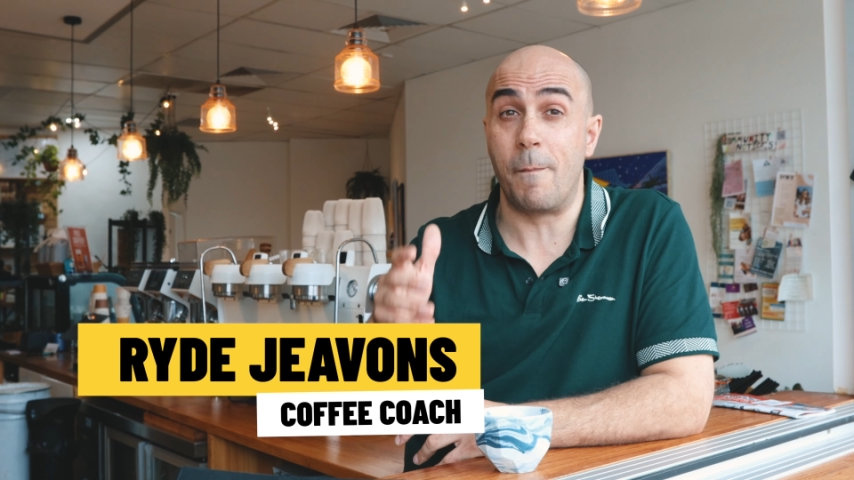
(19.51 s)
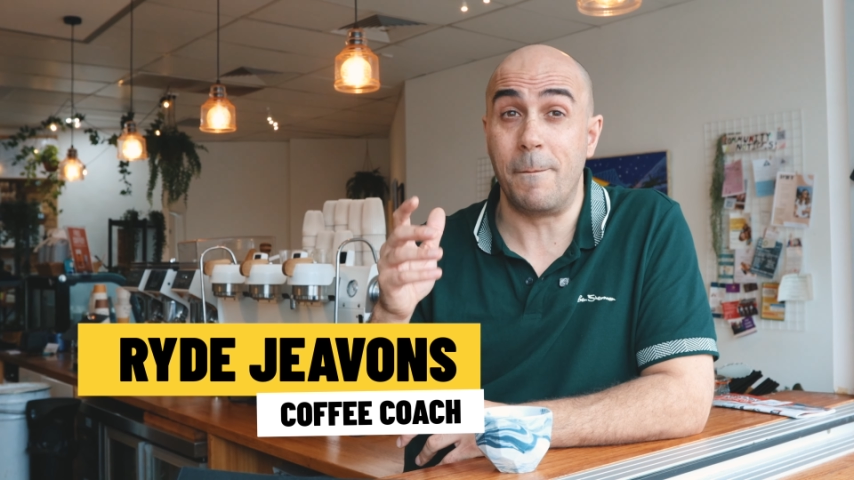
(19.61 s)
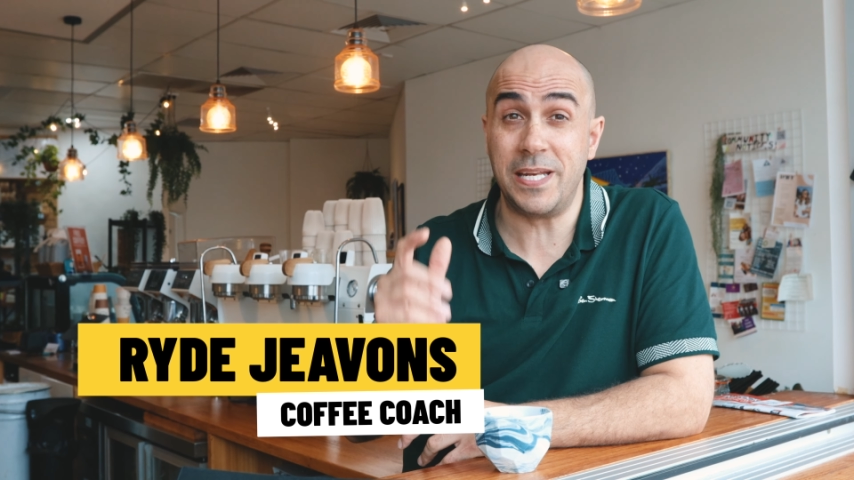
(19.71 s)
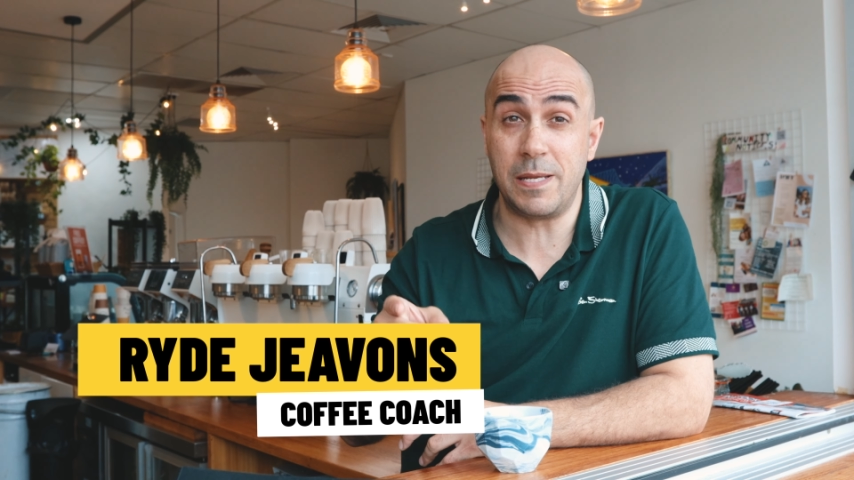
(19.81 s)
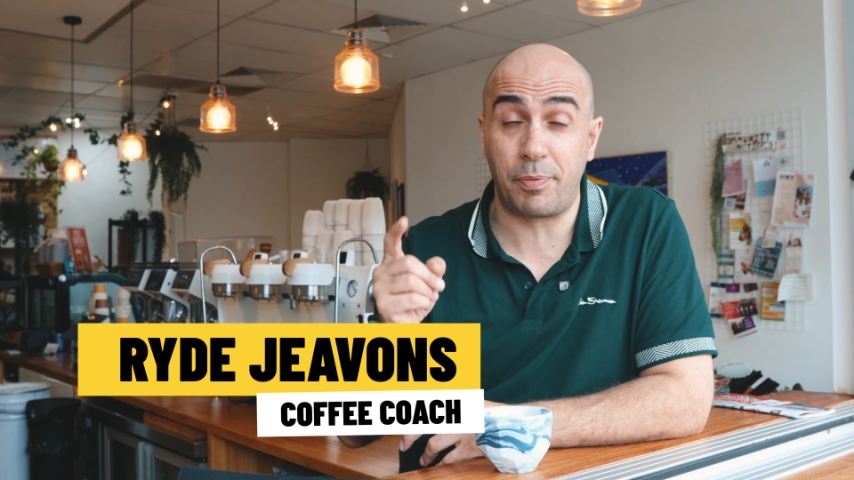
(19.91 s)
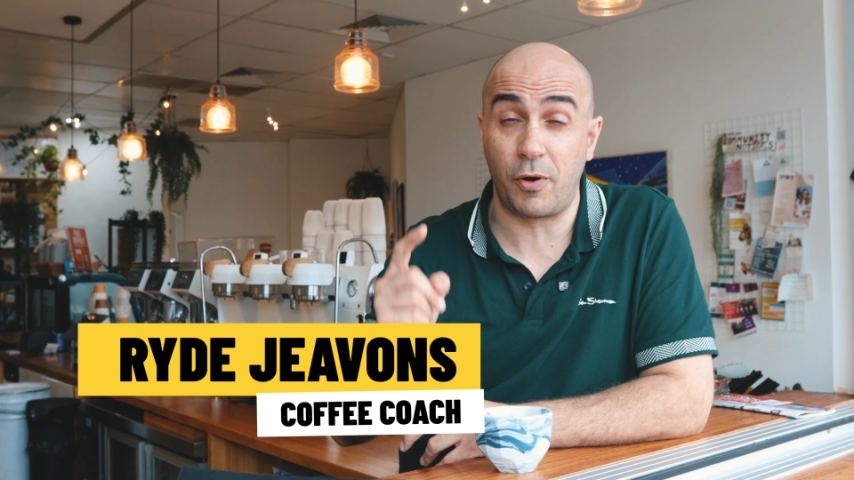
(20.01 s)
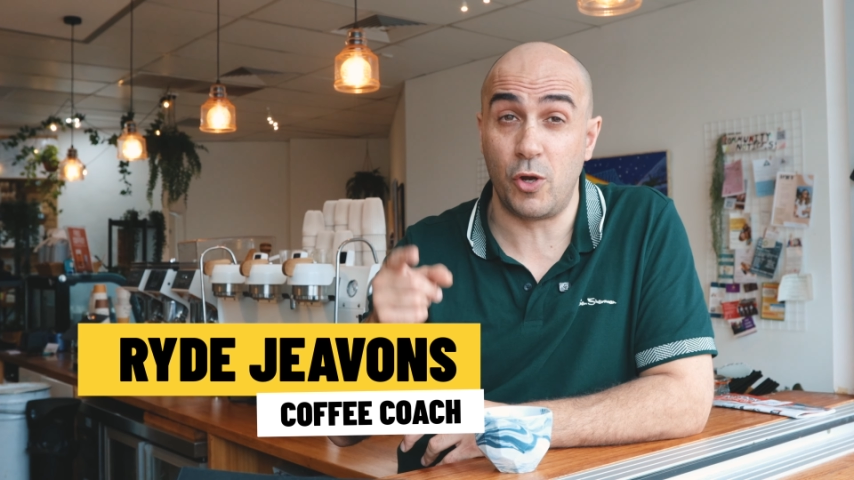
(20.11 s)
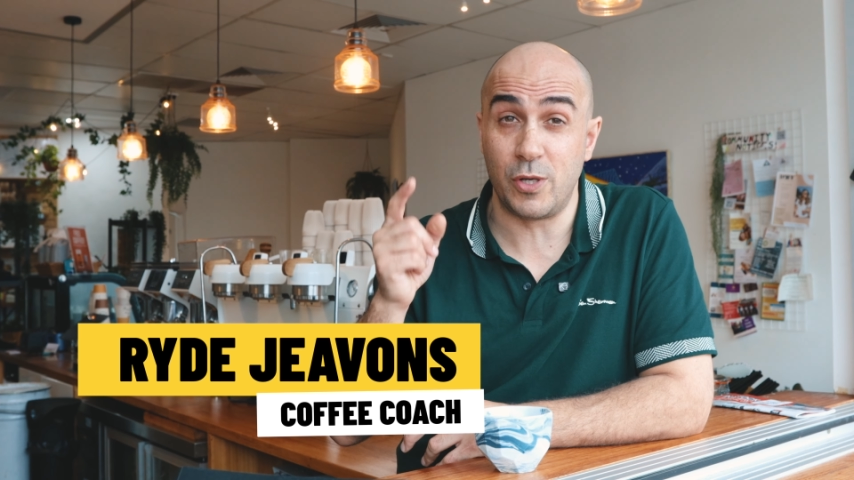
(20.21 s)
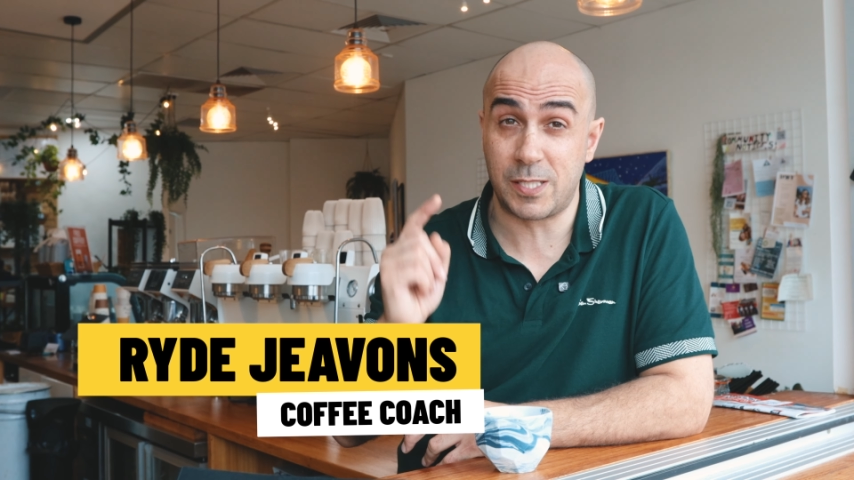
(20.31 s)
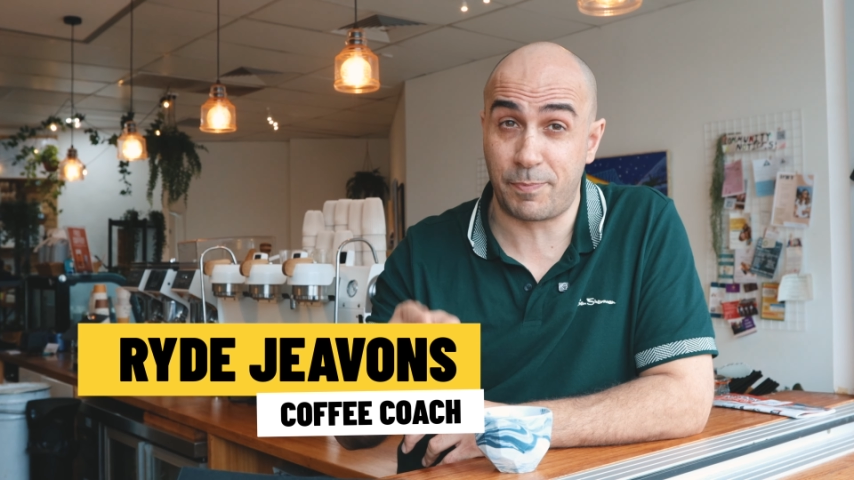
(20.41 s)
Mini
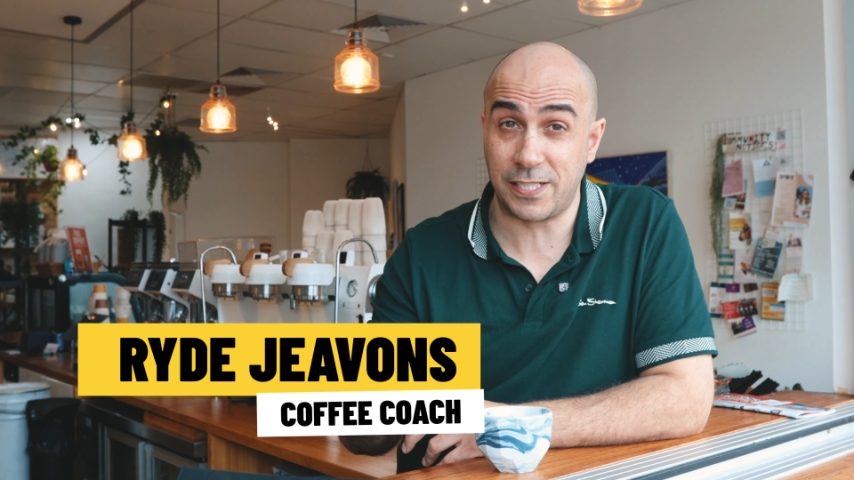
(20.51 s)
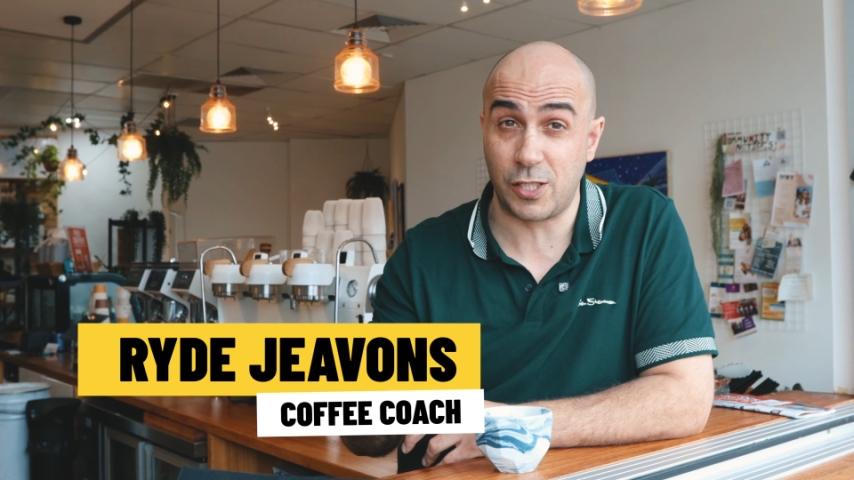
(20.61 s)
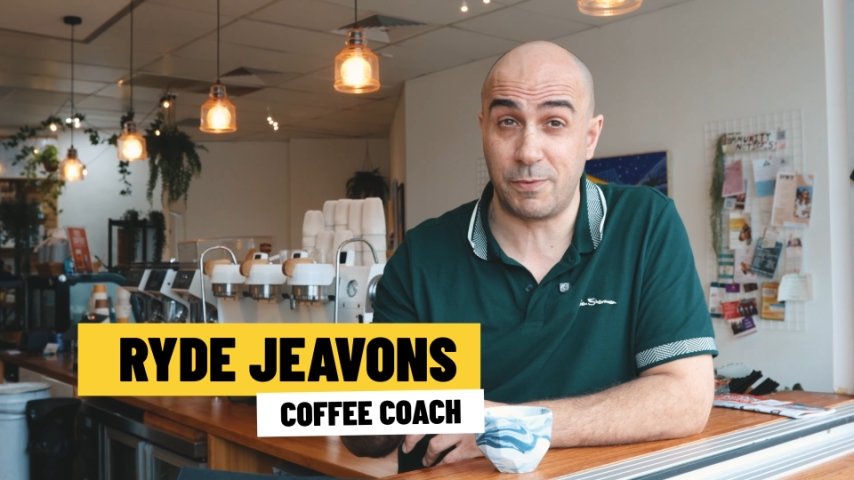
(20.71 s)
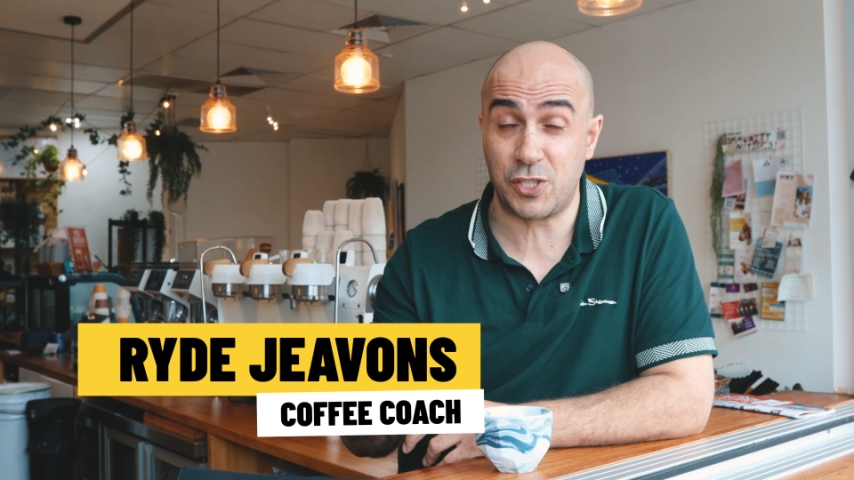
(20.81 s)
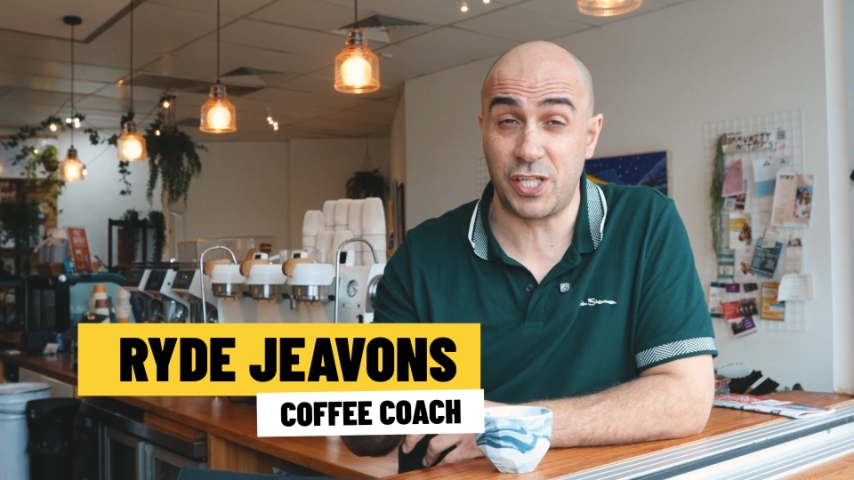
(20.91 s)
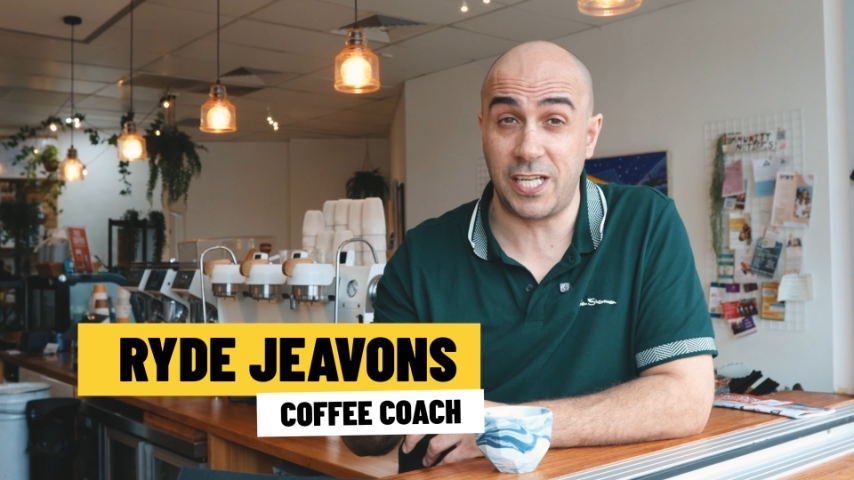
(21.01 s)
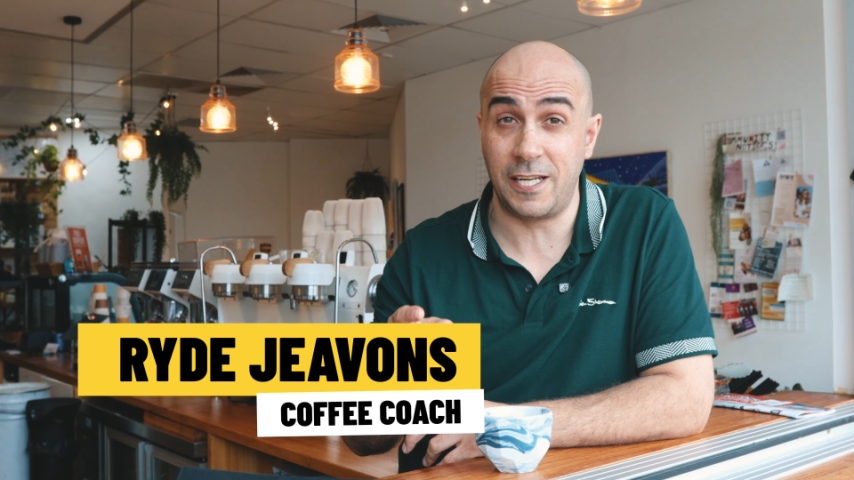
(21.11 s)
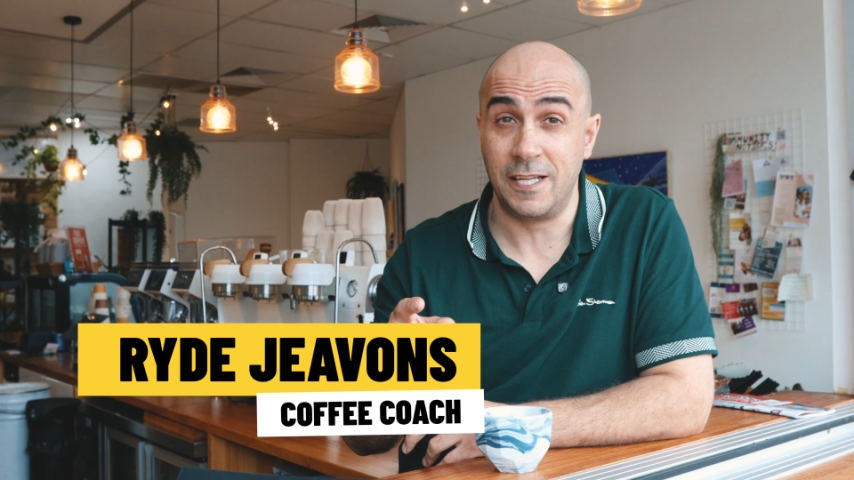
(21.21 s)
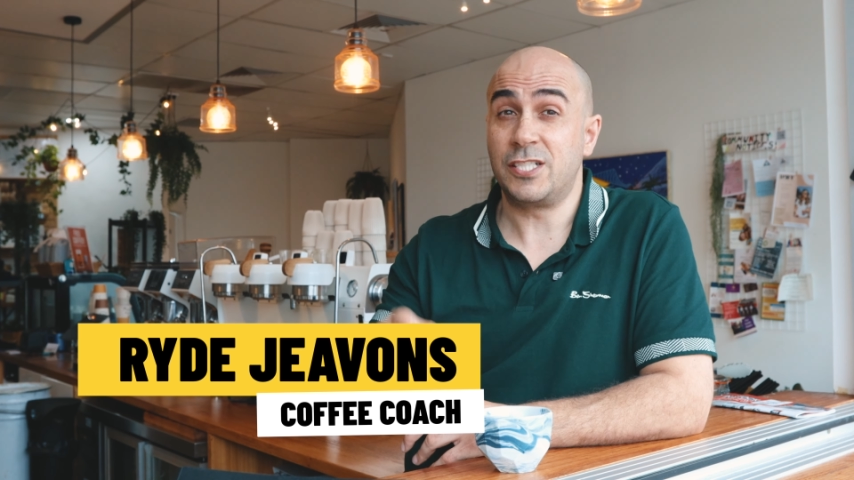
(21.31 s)
Pro espresso machine.